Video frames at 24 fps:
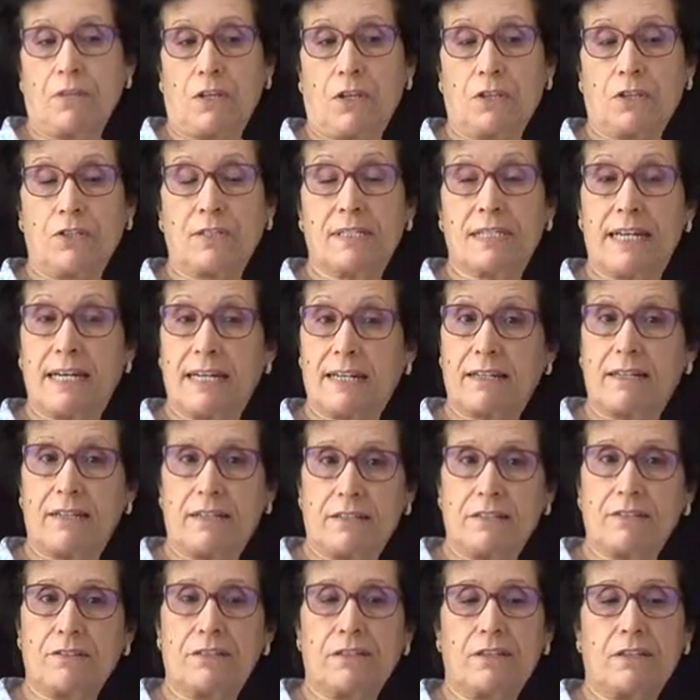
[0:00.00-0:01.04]
a
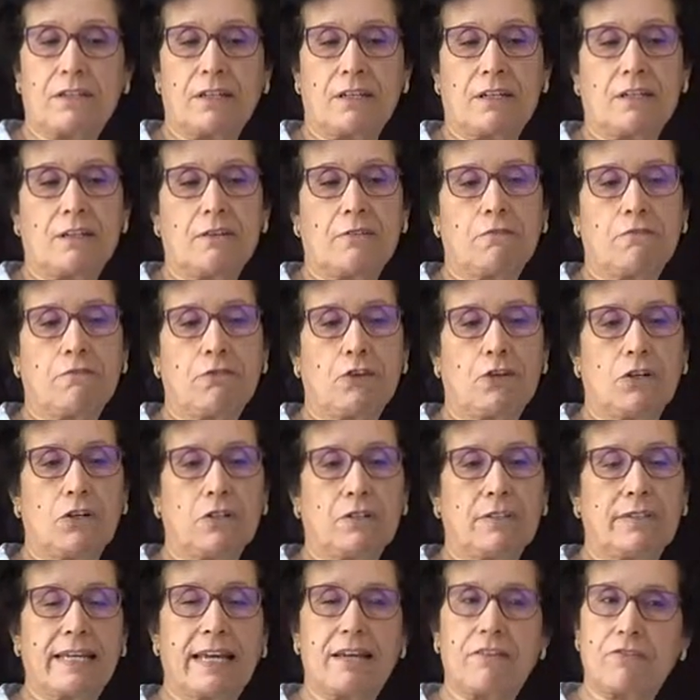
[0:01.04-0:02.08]
target for
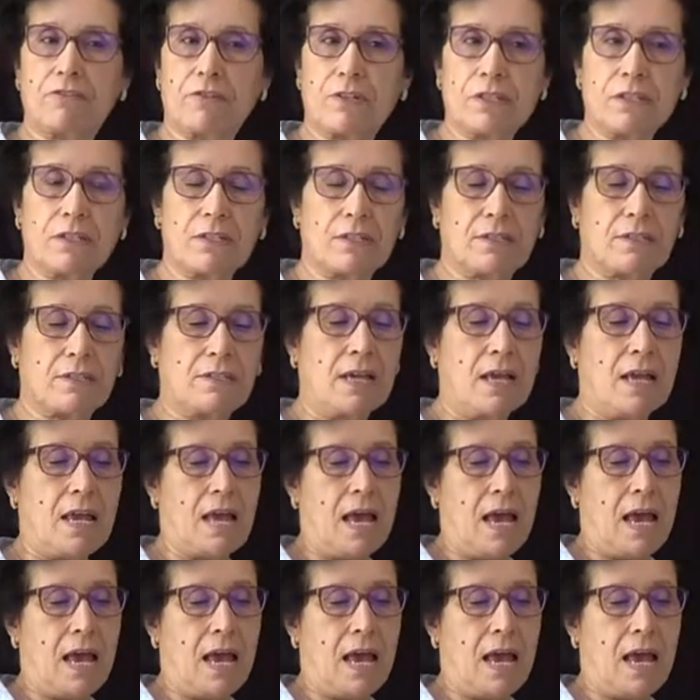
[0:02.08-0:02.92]
terrorists,